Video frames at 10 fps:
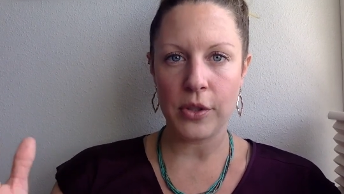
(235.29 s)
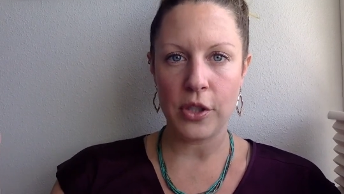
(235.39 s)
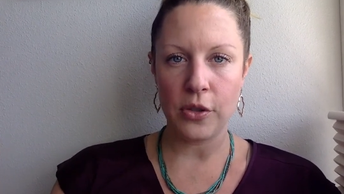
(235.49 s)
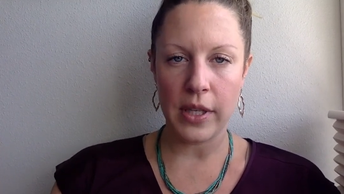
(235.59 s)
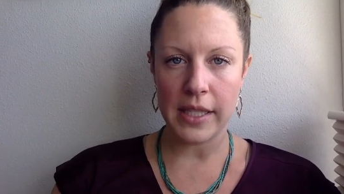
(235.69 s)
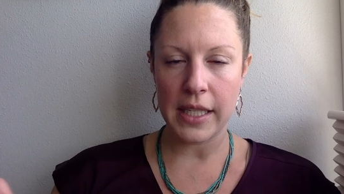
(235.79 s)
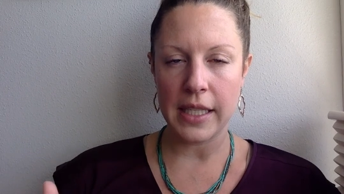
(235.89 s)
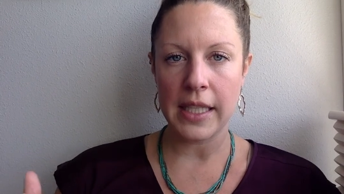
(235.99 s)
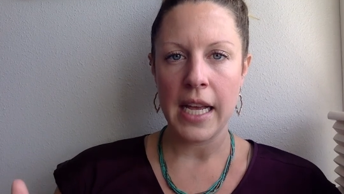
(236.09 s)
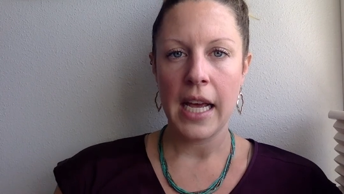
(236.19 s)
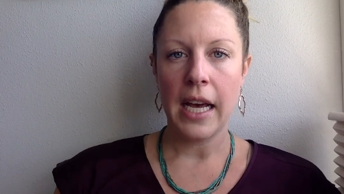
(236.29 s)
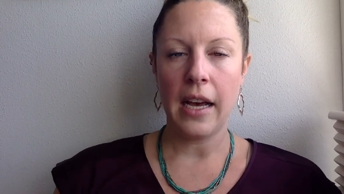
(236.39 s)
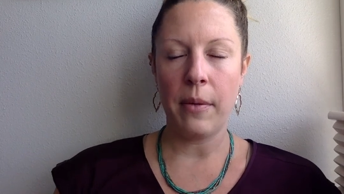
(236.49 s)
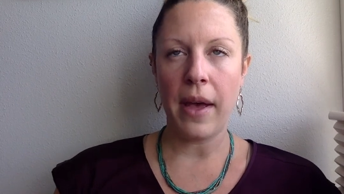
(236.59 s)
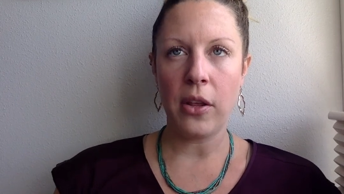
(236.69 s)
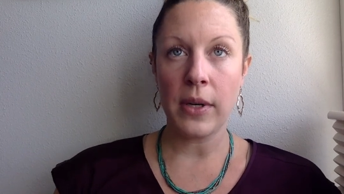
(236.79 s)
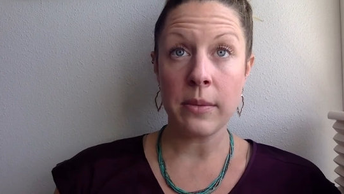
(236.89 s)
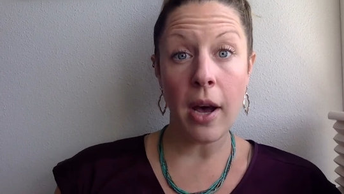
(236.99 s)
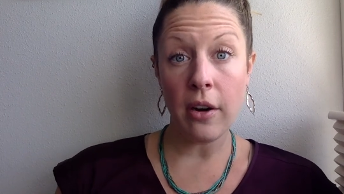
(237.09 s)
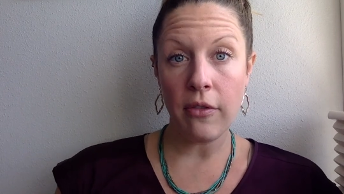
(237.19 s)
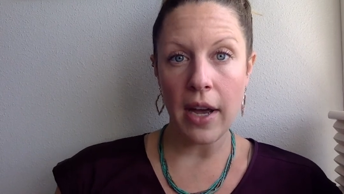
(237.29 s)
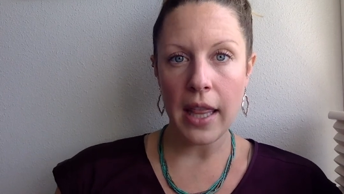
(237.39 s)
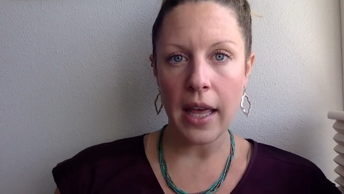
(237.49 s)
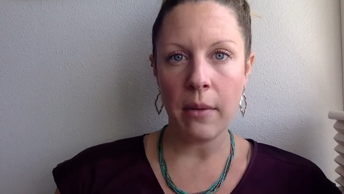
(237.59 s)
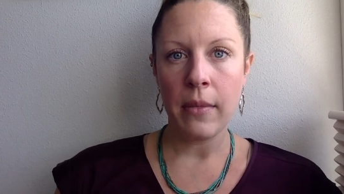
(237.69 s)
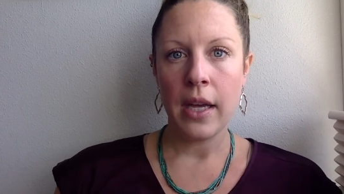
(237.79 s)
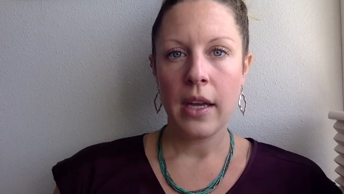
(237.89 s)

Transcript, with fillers: to do these things, um, otherwise modify them